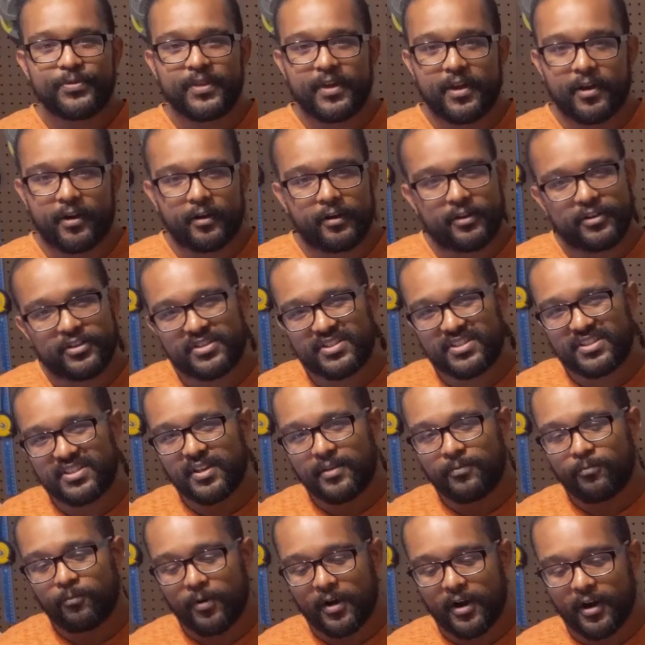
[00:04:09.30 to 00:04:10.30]
there,
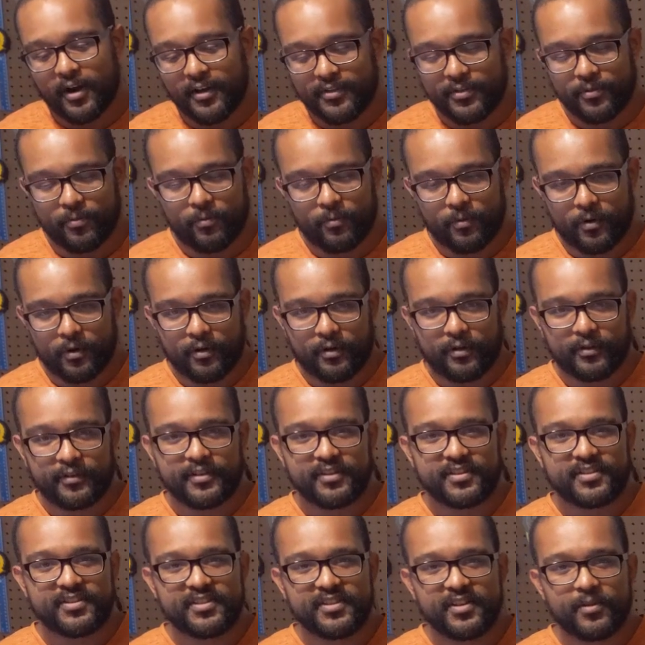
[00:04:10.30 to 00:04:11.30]
somewhere in the world,
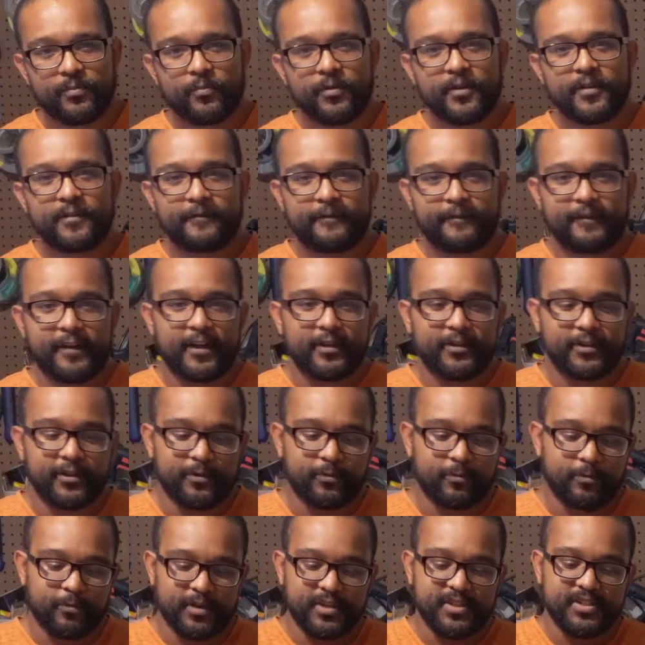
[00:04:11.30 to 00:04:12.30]
someone found
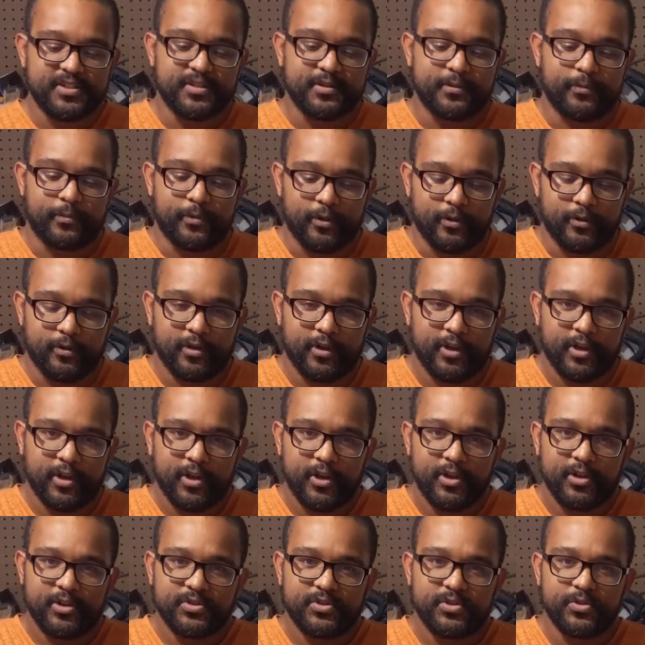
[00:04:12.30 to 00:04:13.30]
it reasonable
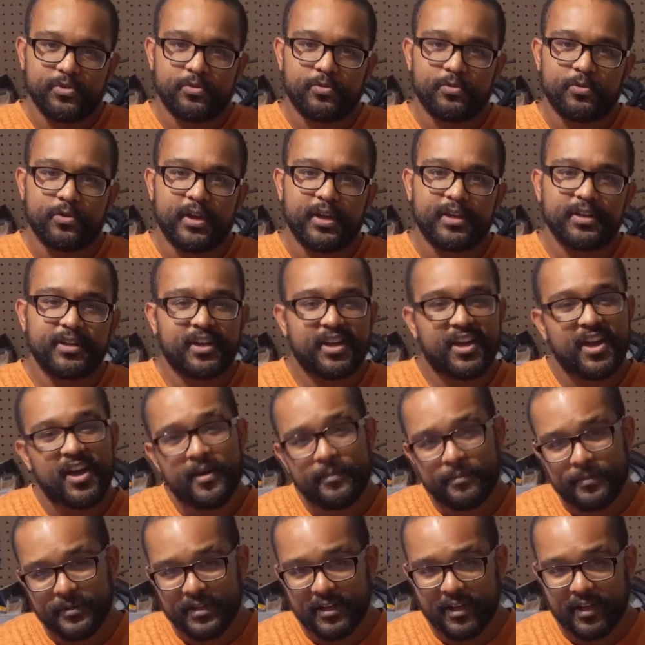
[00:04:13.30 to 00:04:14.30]
to create a
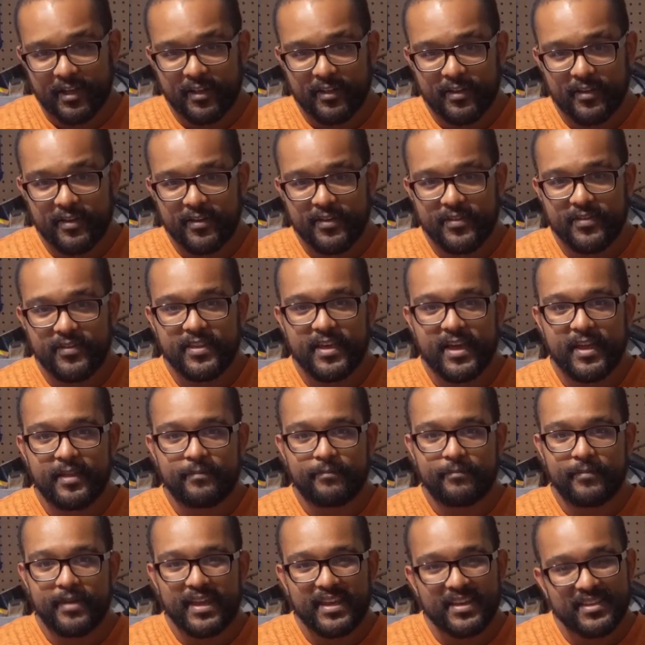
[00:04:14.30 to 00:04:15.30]
company that
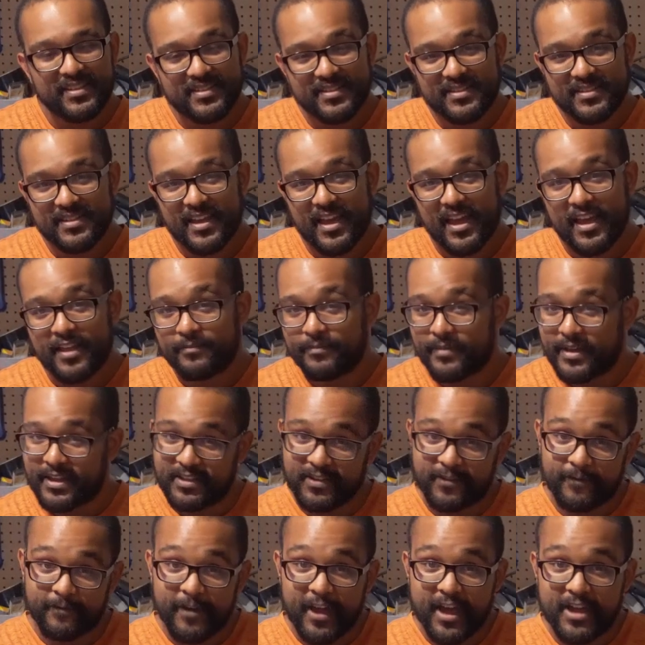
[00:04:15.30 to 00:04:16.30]
makes and
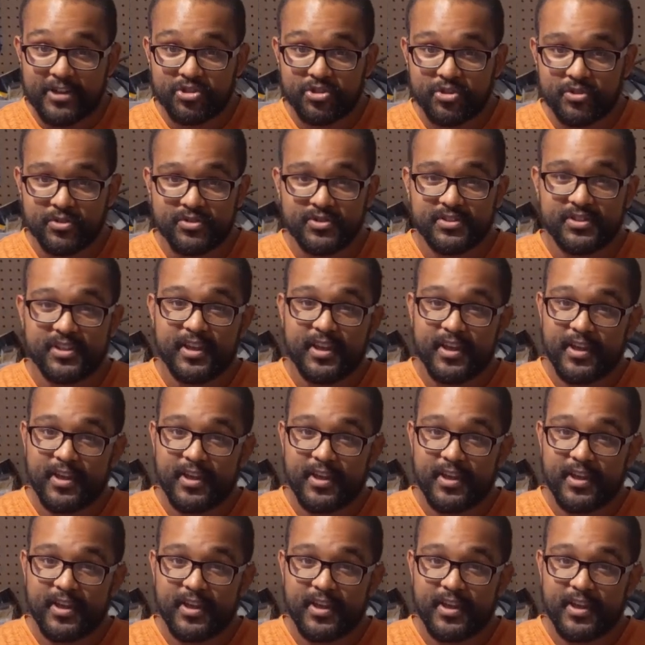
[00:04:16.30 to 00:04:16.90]
manufactures